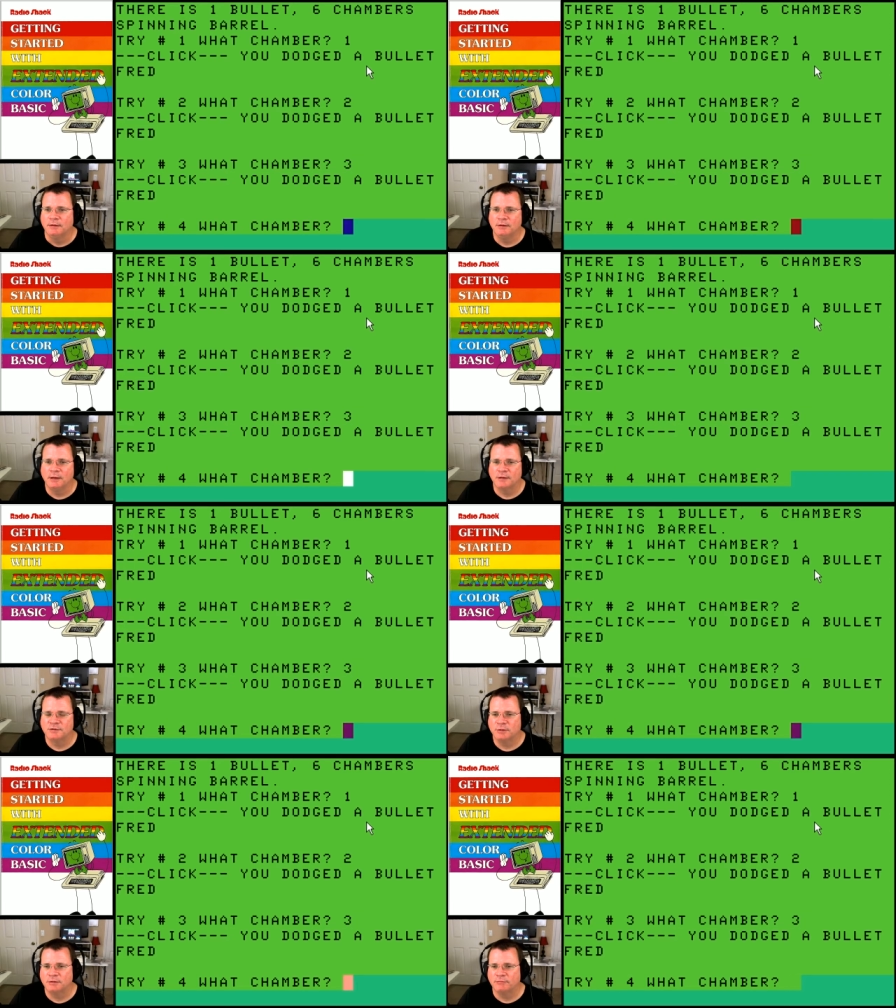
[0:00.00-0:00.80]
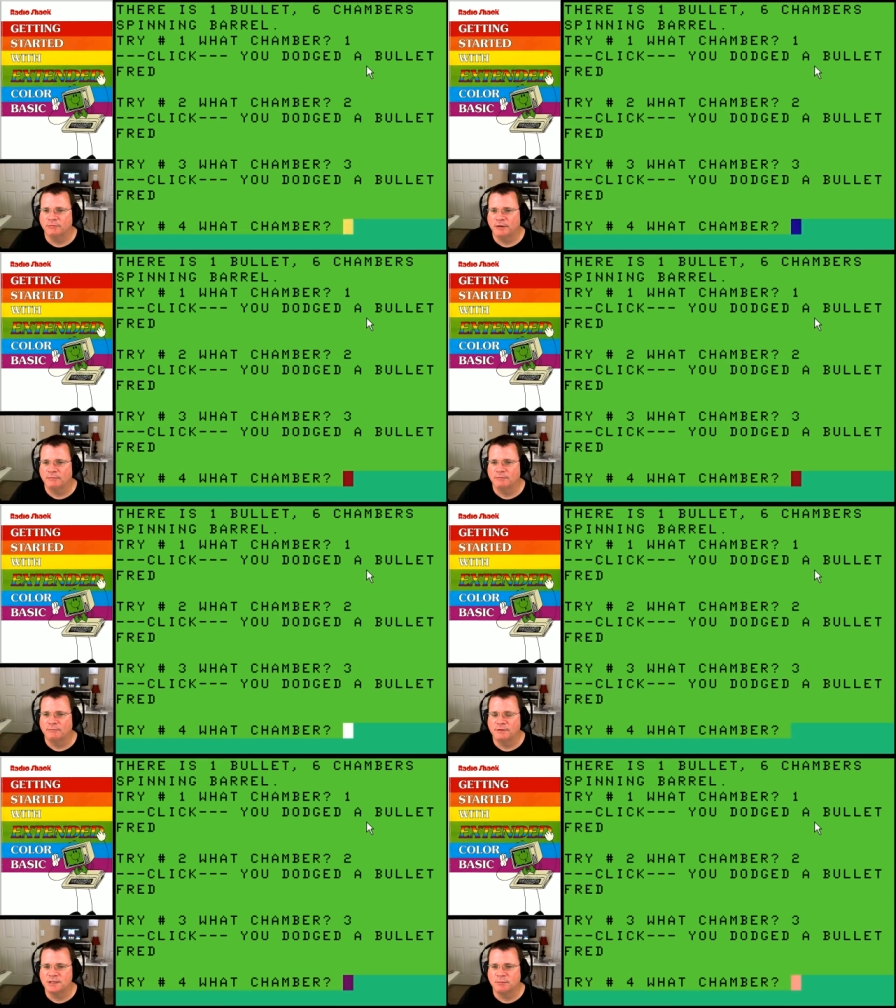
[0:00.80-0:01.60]
You dodged a bullet, Fred.
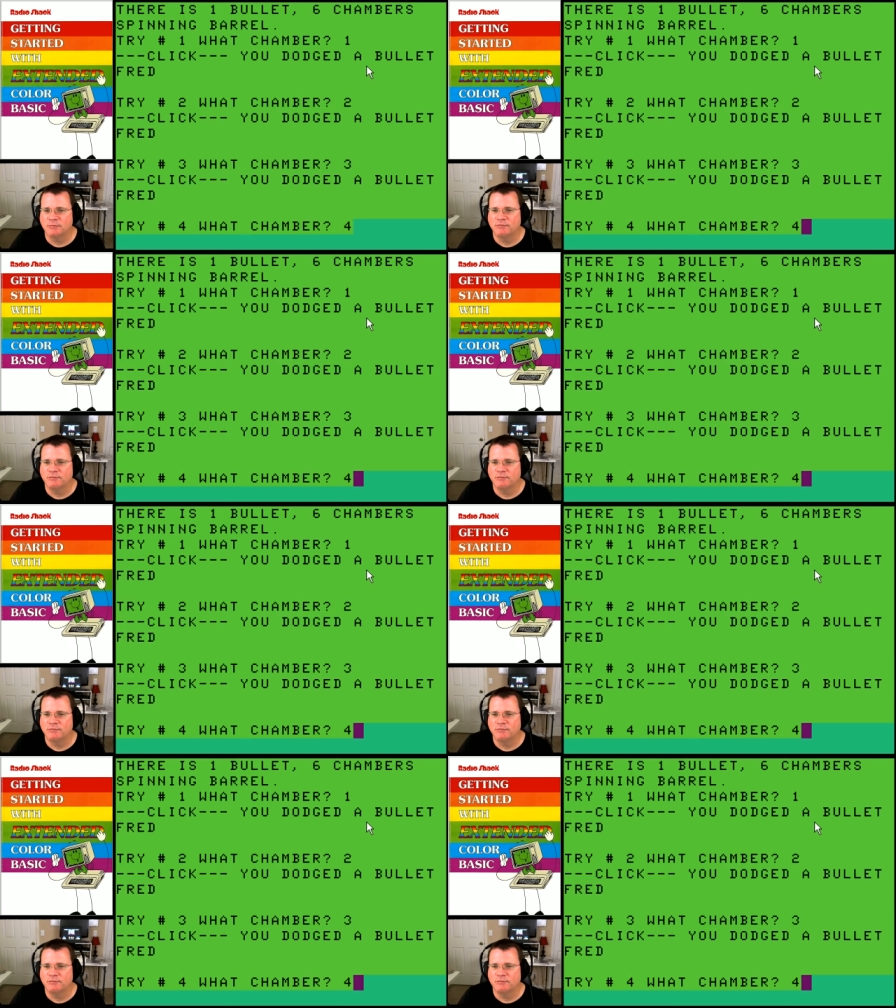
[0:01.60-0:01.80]
What chamber?